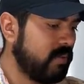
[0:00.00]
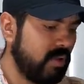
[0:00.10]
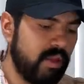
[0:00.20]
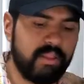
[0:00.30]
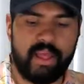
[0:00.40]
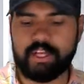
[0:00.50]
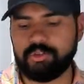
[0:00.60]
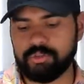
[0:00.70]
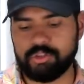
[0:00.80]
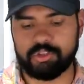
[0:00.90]
And the
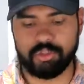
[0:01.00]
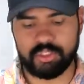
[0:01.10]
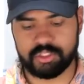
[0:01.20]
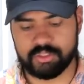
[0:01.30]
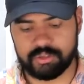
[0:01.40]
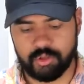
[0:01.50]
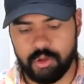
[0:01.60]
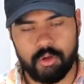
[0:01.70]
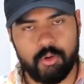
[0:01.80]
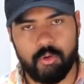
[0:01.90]
actual instructions,
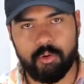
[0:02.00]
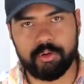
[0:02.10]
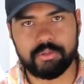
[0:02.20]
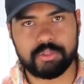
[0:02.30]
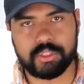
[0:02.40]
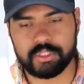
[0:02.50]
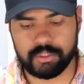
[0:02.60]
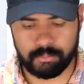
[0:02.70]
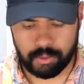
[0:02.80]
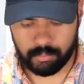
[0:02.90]
oil
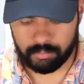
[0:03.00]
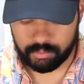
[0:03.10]
suction pump.